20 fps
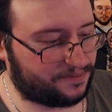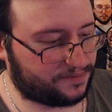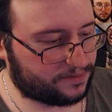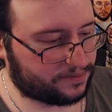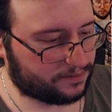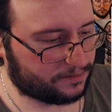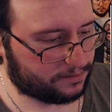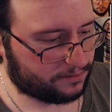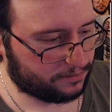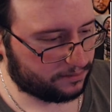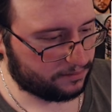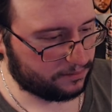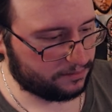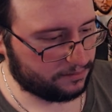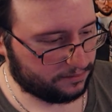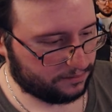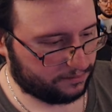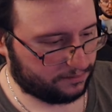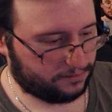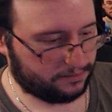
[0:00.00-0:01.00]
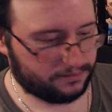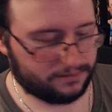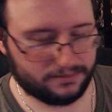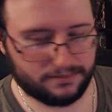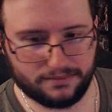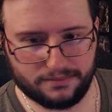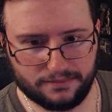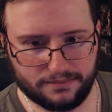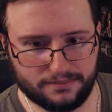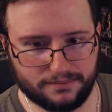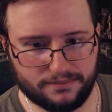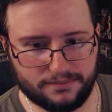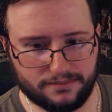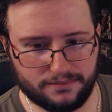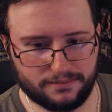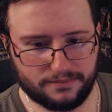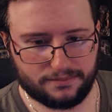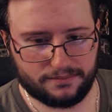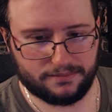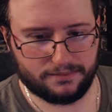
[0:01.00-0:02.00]

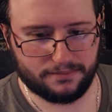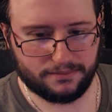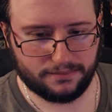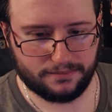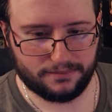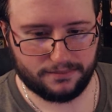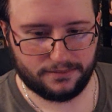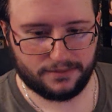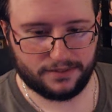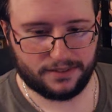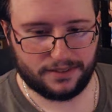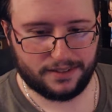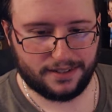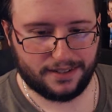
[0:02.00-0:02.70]
No one is speaking in this clip.